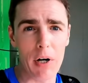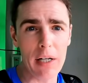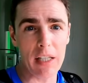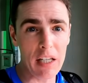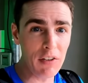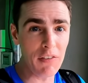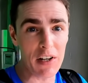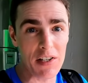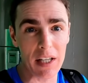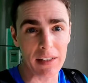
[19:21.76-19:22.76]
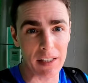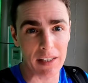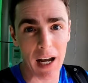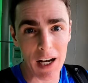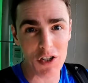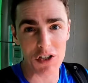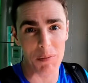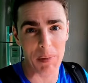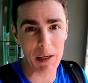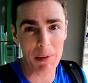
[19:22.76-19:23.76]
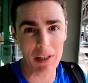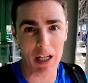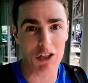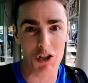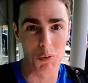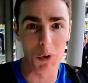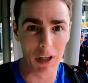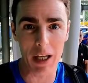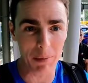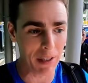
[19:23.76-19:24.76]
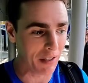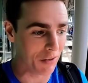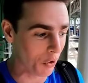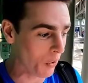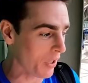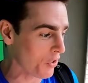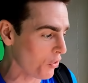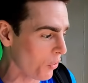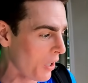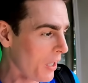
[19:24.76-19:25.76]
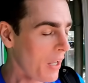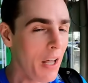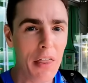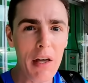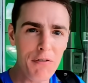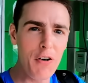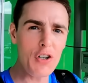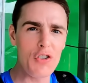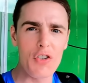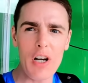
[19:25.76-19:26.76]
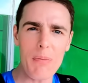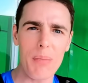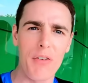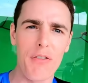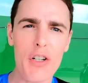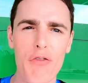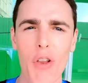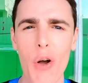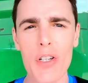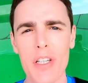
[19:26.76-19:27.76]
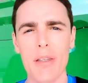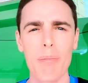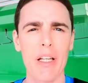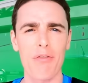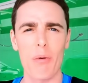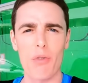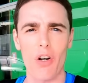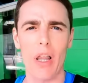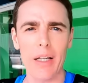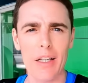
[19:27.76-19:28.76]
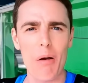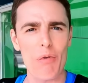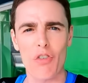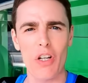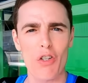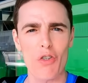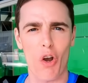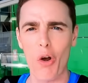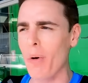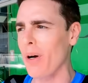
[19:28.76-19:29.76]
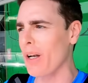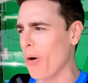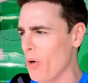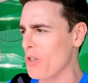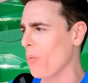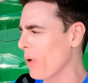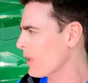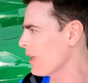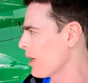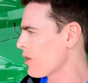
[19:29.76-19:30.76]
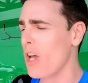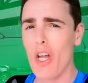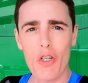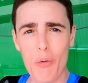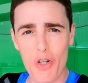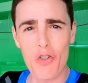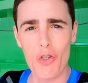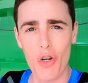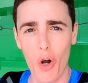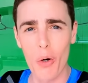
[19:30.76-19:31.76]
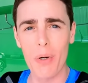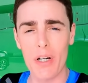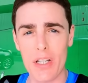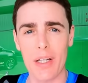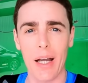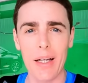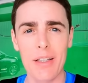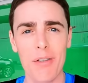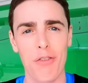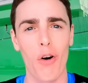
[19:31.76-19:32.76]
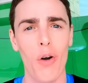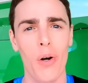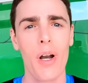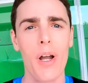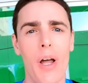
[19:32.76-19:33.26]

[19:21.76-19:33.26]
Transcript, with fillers: a ride. Even if I selected cash as the payment, it just wouldn't let me do it. So that first trip, the first vlogs I'd made from Sri Lanka, I was trying to use Uber and it wasn't working. So I was just using Uber as a guide for